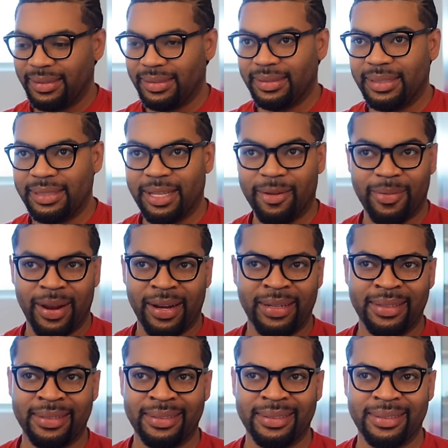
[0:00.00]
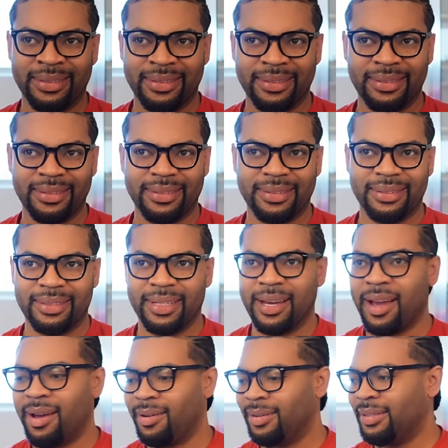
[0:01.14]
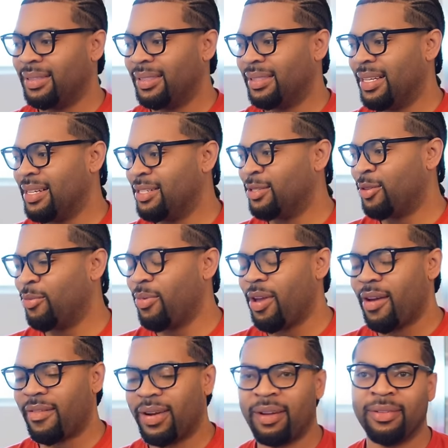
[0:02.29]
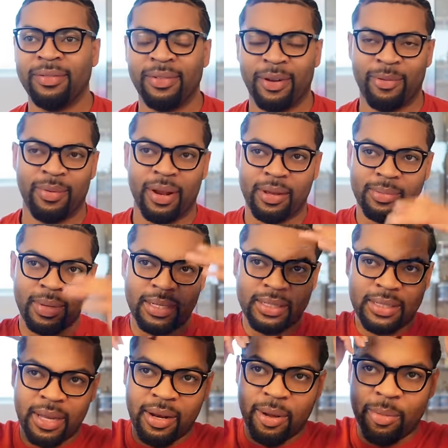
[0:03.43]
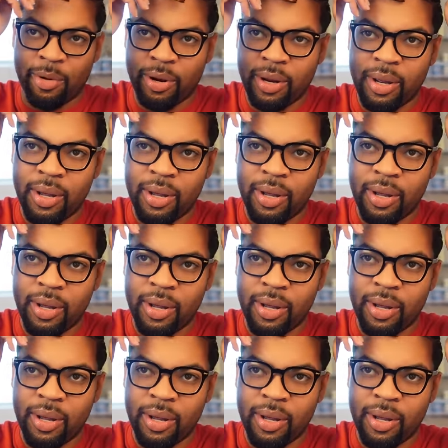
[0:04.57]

Let's get ready to go, because that just threw me off and I don't even know what I was about to say no more.